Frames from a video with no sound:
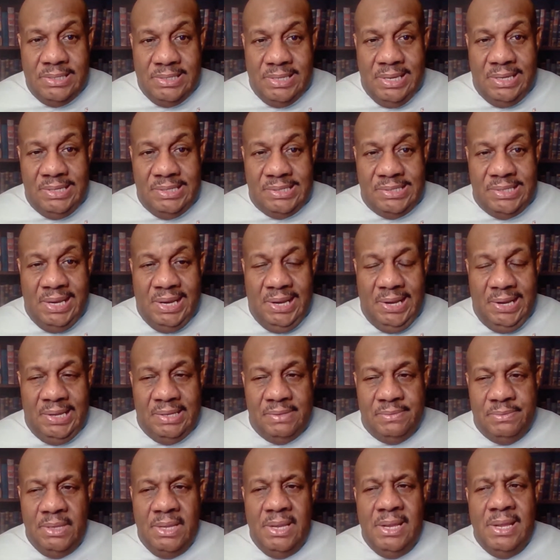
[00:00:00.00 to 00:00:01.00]
You
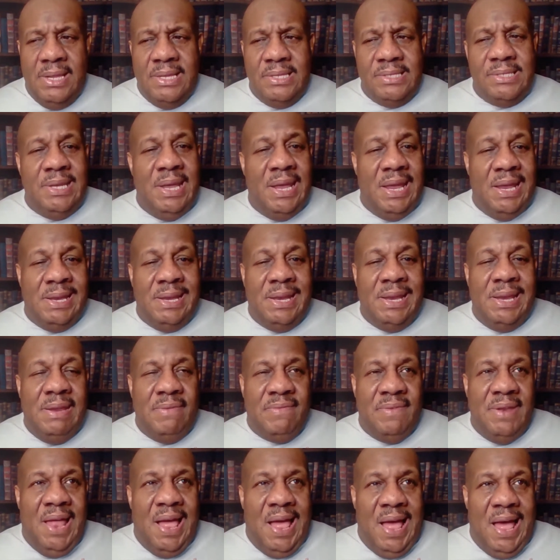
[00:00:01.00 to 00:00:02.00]
understand? See,
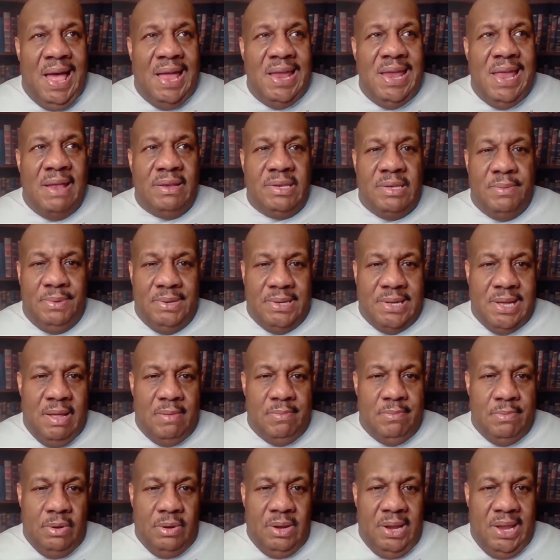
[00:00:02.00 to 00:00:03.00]
even I had to
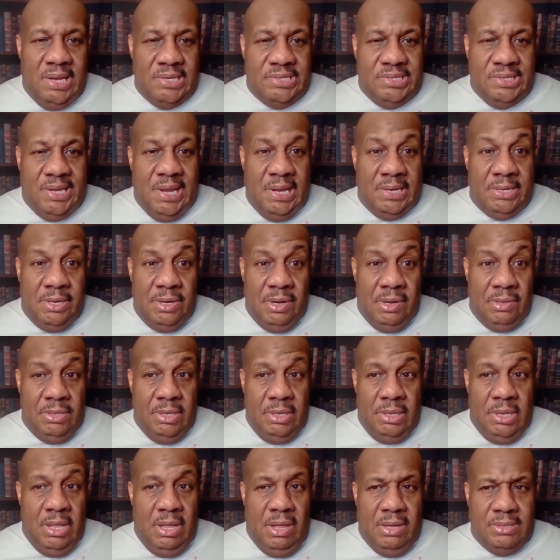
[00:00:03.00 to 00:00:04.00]
become more educated on
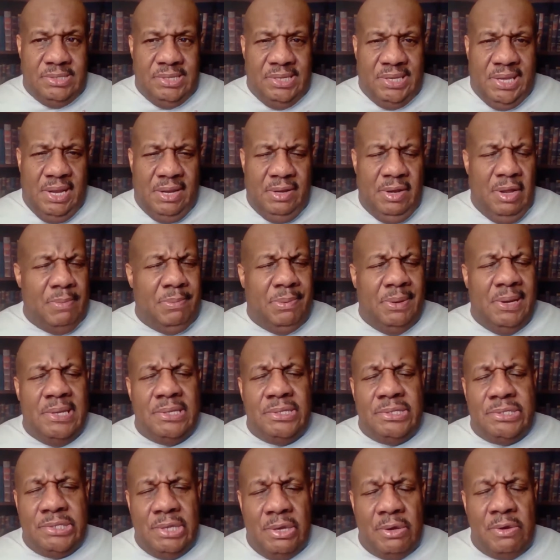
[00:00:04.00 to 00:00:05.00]
the laws of Canada, but
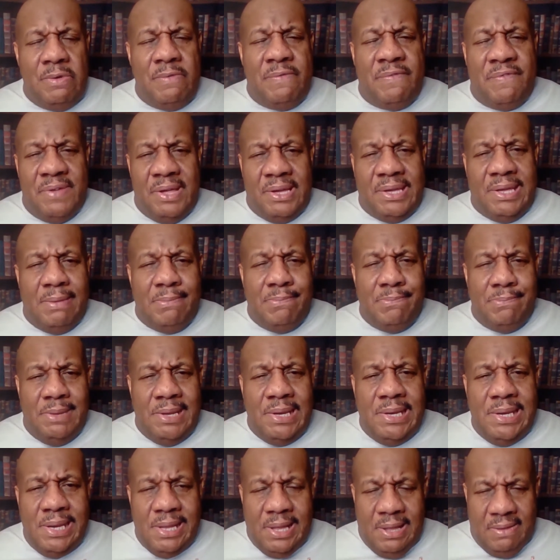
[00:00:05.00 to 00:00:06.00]
it's so fucking
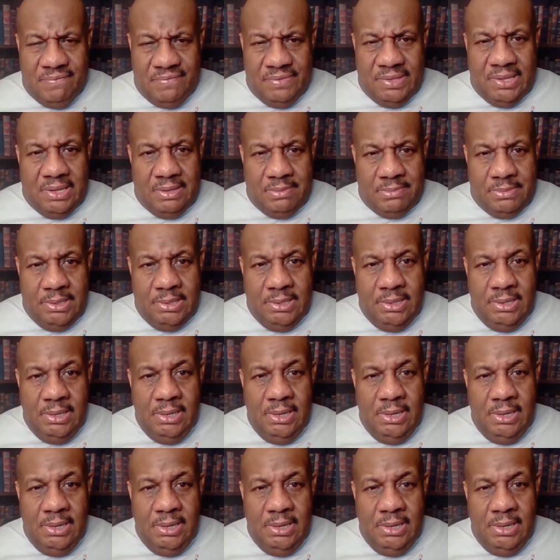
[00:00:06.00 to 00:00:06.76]
many of them